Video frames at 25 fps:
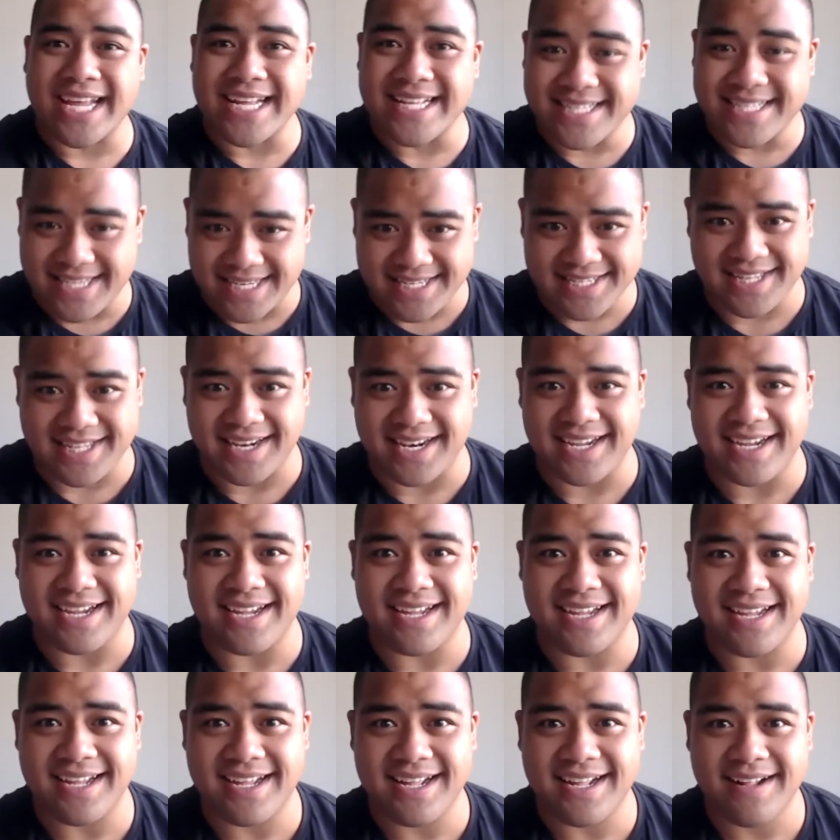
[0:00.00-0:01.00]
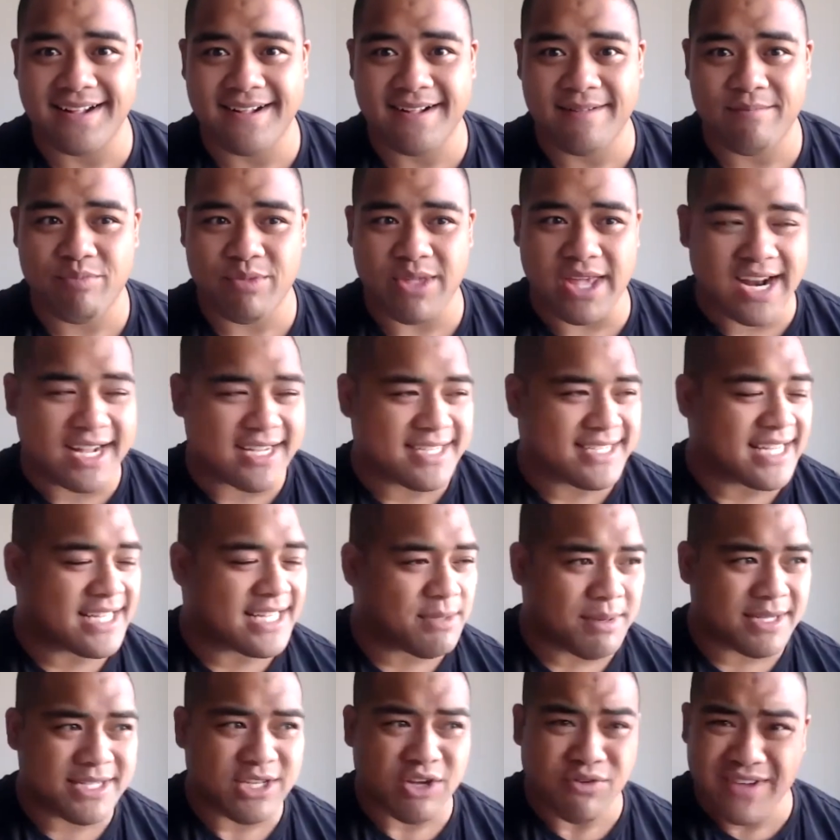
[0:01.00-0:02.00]
consistently? And I said to
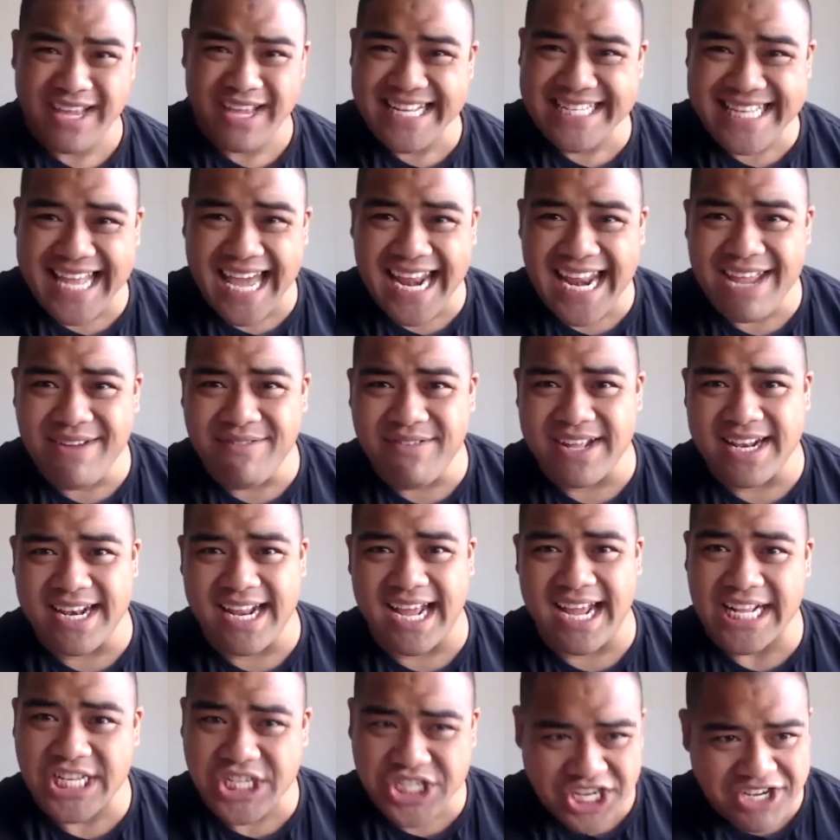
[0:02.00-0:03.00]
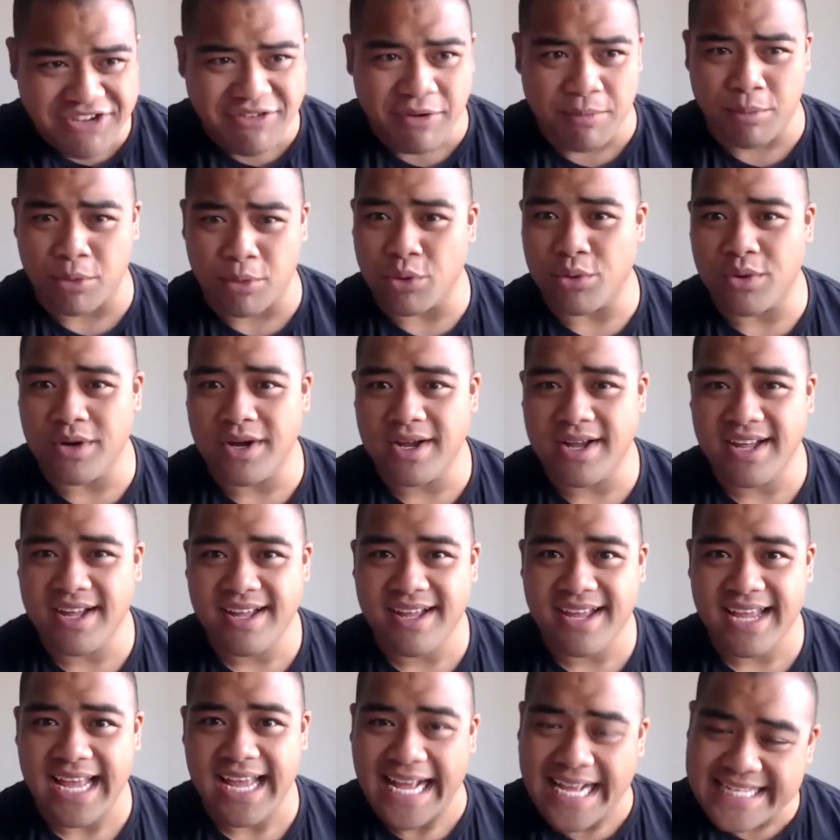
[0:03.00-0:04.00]
myself, is that even achievable?
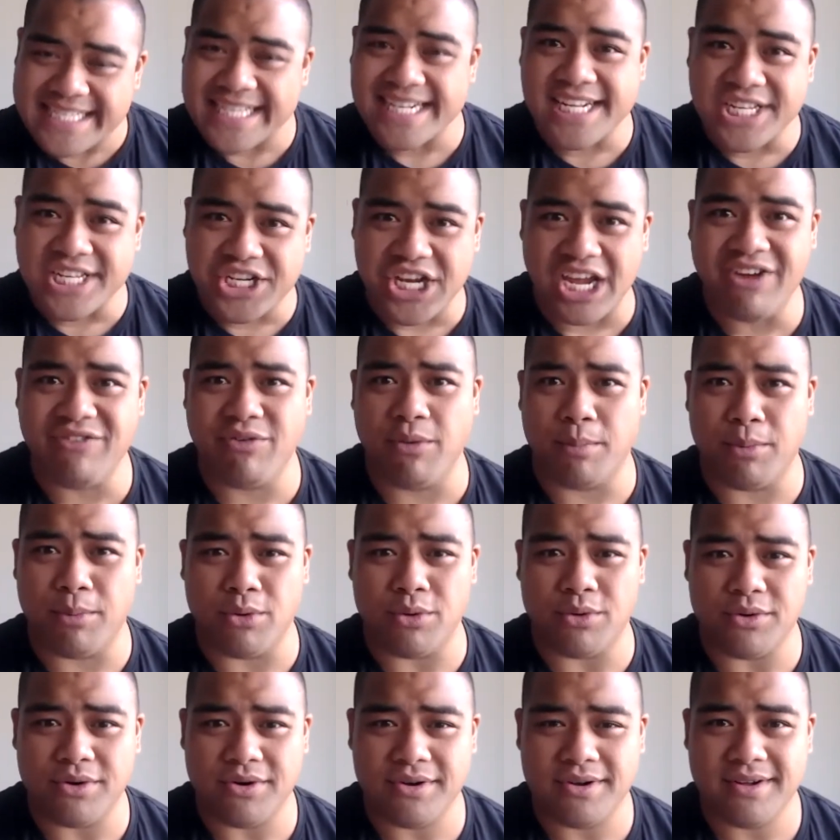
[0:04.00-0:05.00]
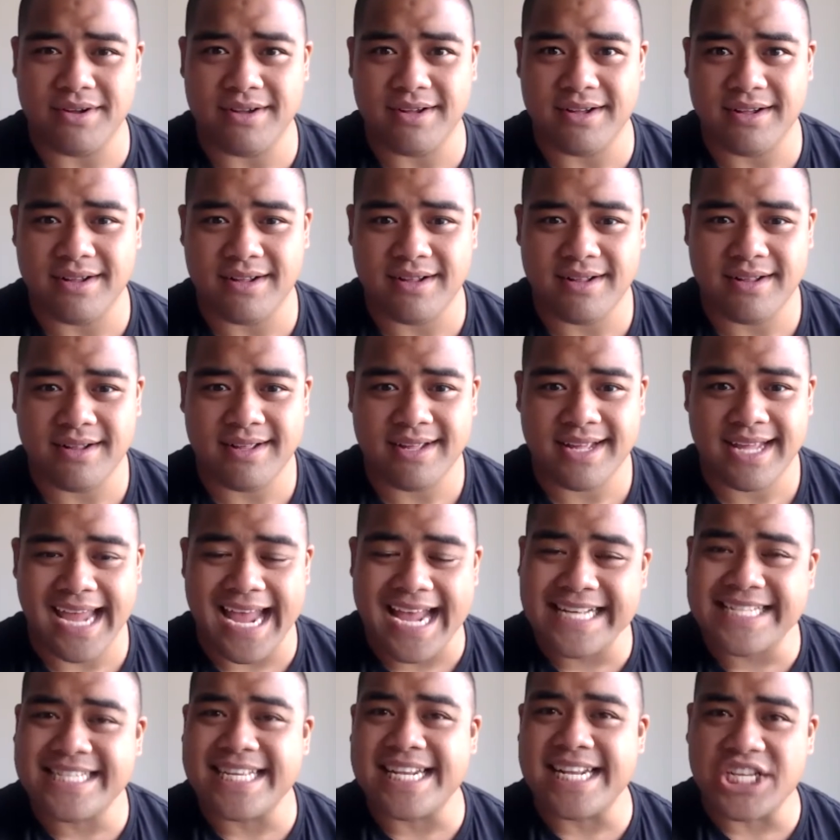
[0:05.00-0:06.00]
Is it achievable?
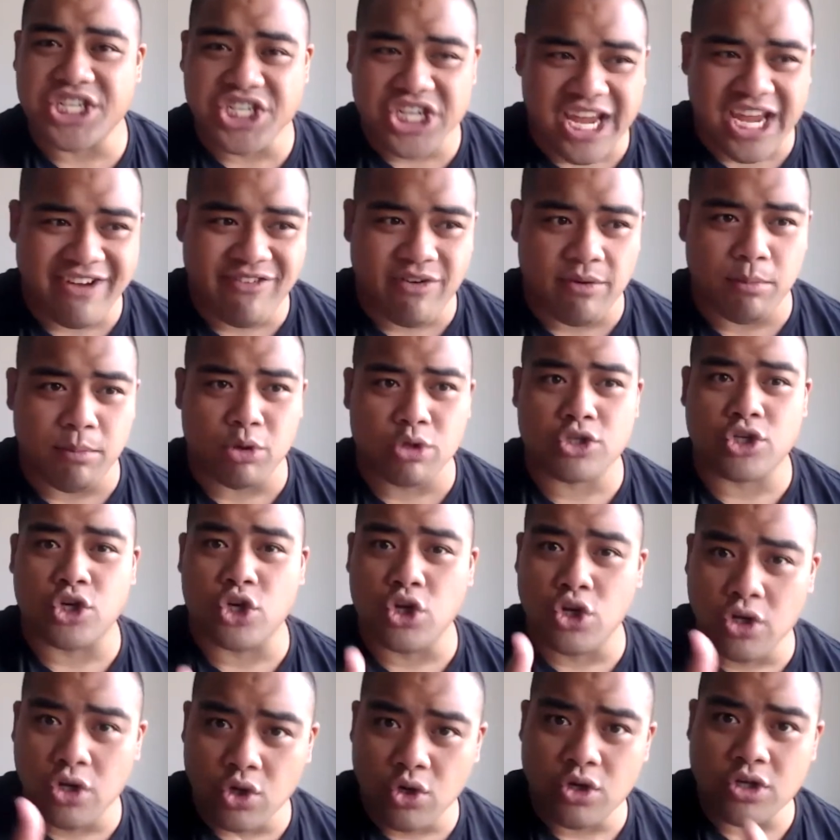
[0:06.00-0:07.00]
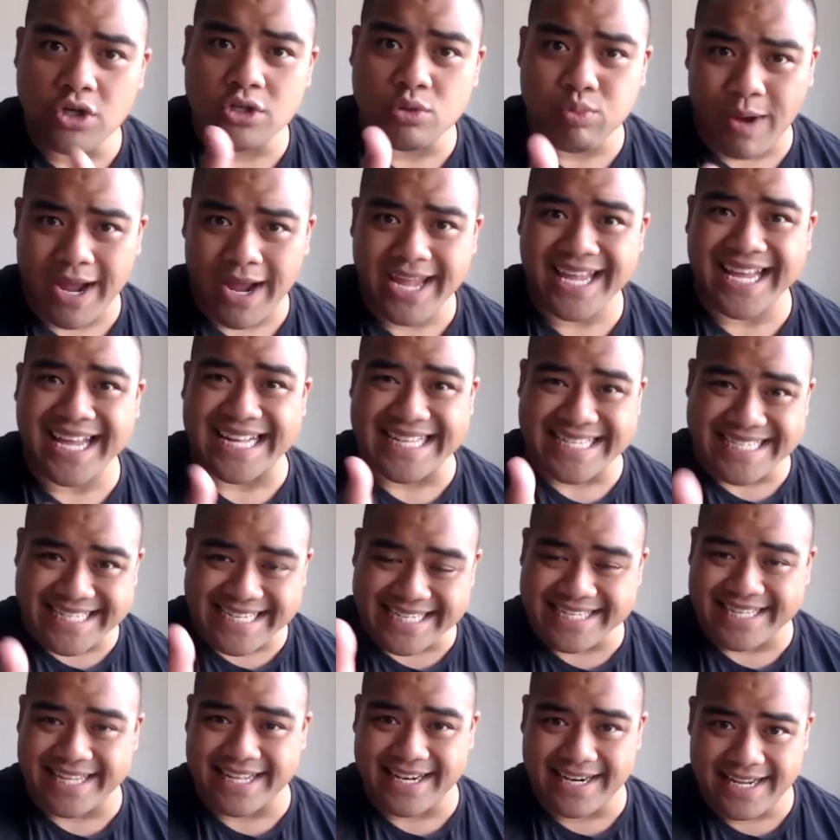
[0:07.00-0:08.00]
Is it achievable to lose weight
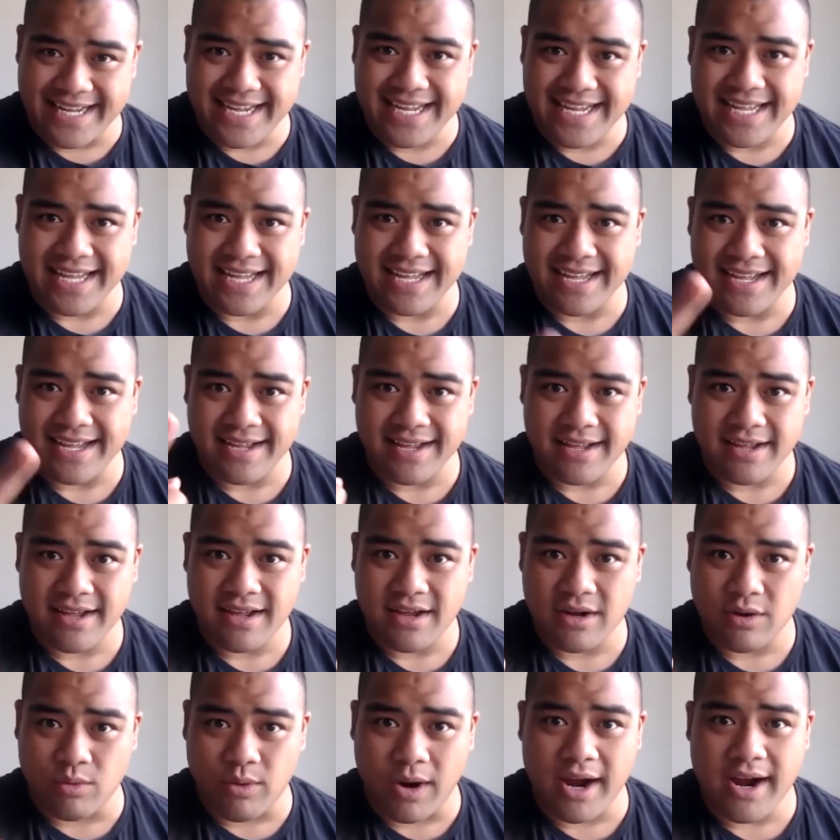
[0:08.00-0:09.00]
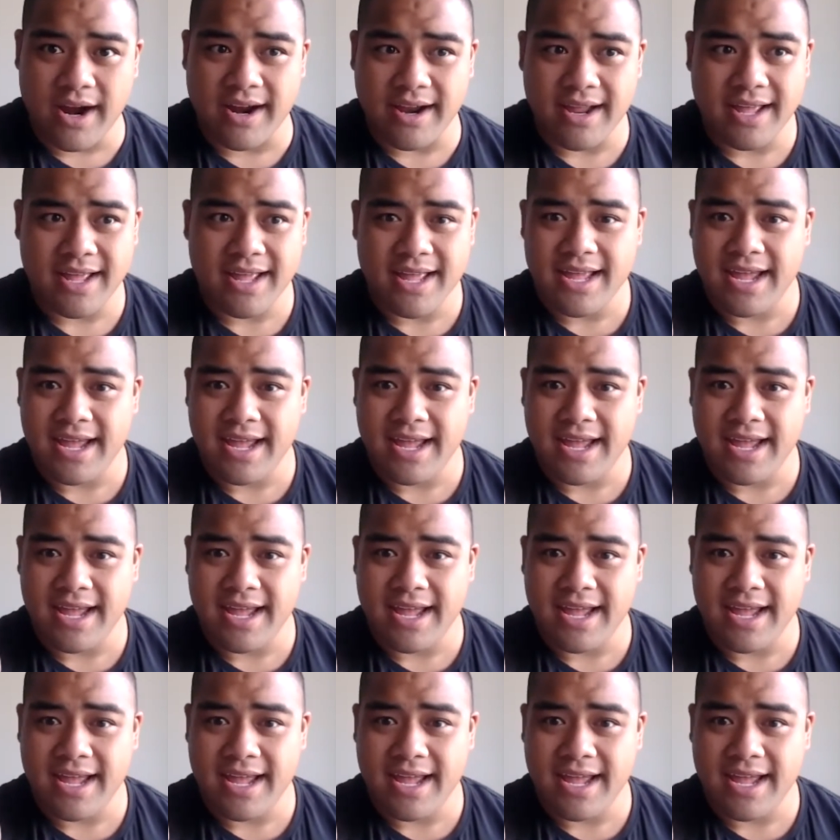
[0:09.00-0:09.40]
consistently, right?